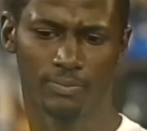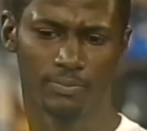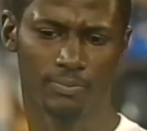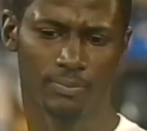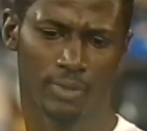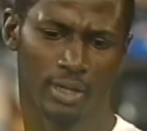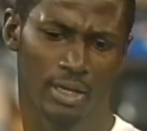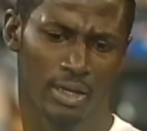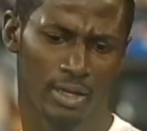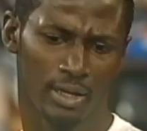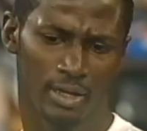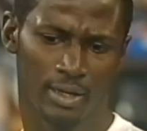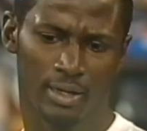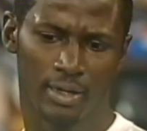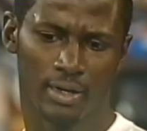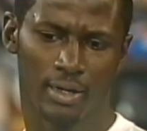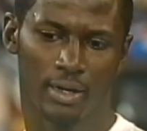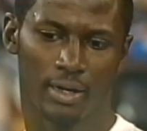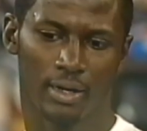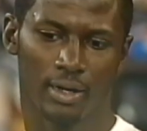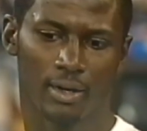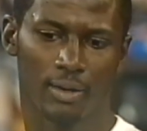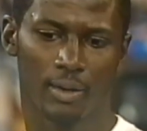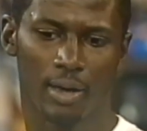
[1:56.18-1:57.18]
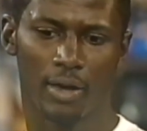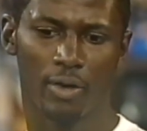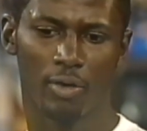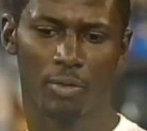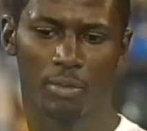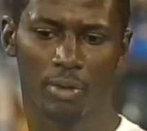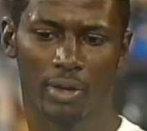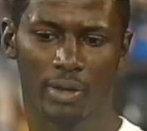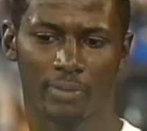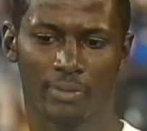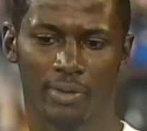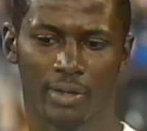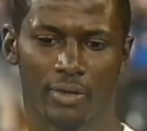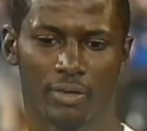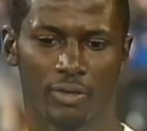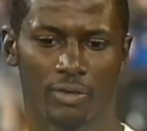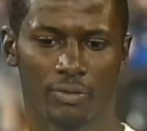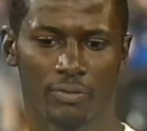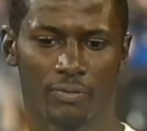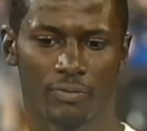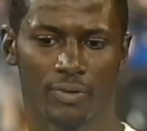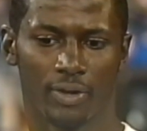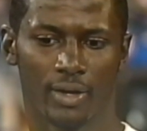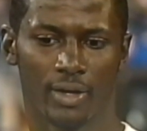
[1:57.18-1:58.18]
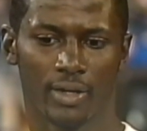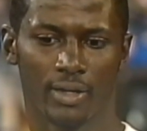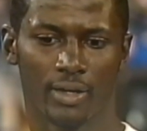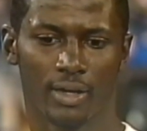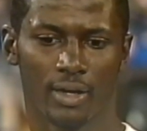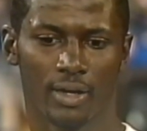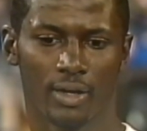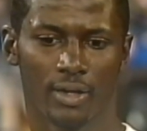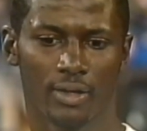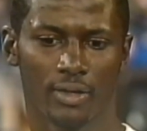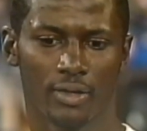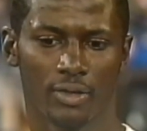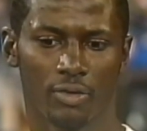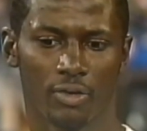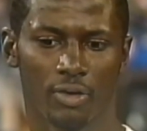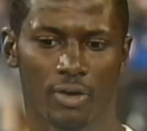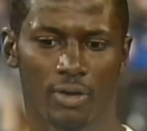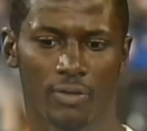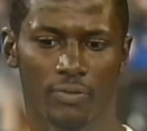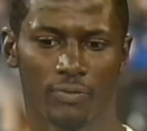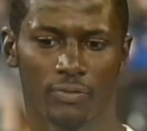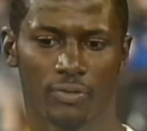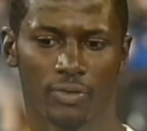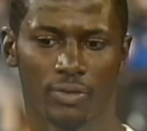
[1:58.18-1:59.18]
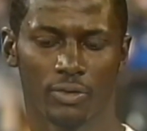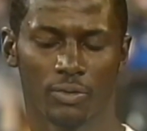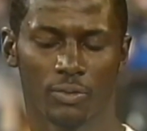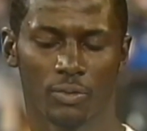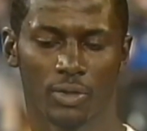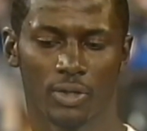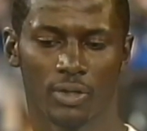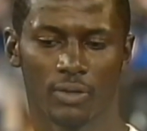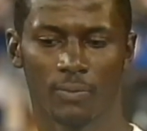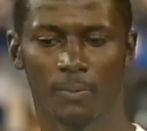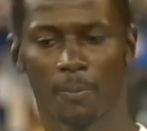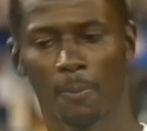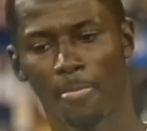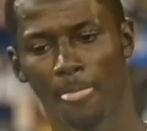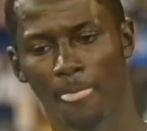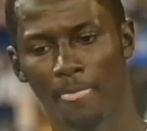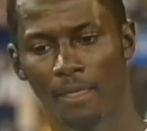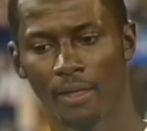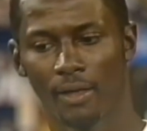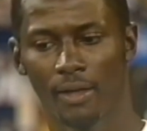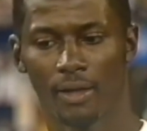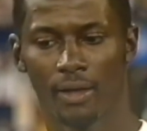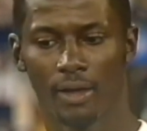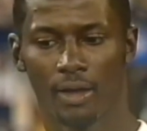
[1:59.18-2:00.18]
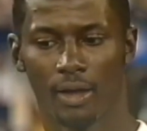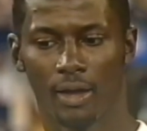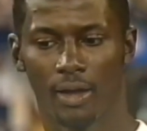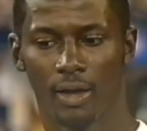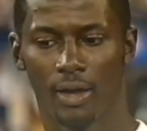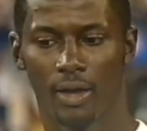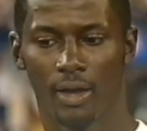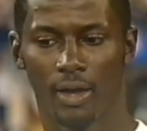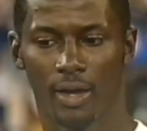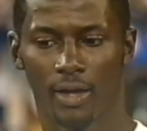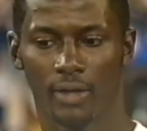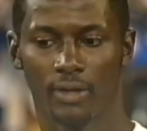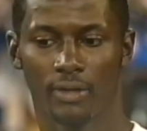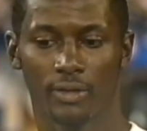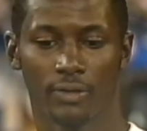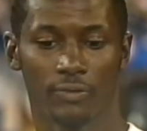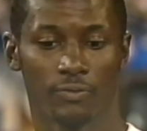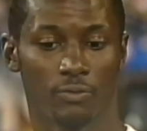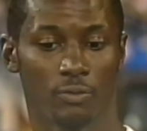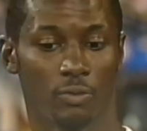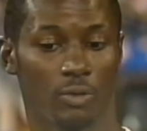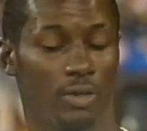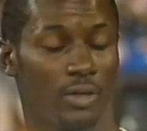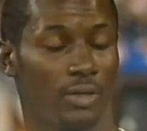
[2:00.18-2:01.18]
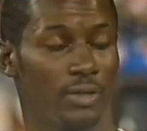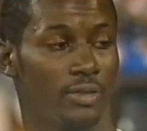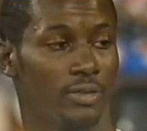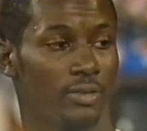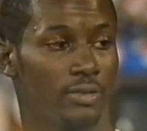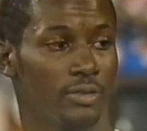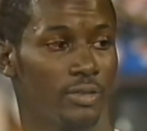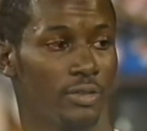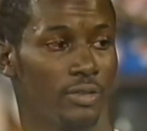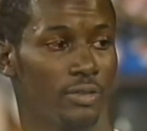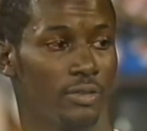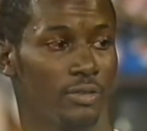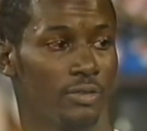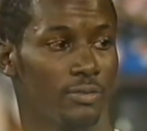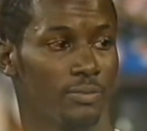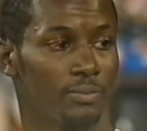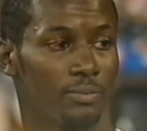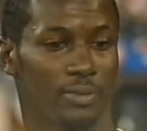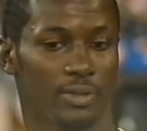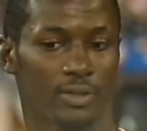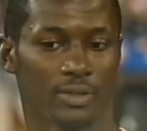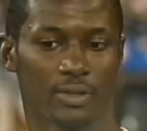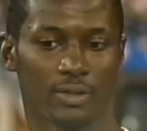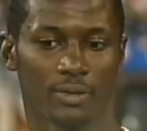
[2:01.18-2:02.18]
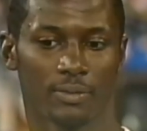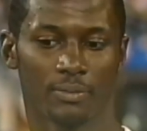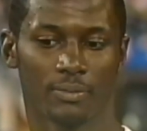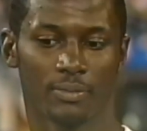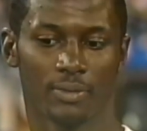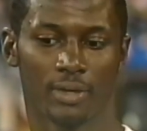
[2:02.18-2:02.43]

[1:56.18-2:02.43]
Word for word: uh, I don't blame that on the fight. I, you know, I feel, well, I could have won, you know, but um,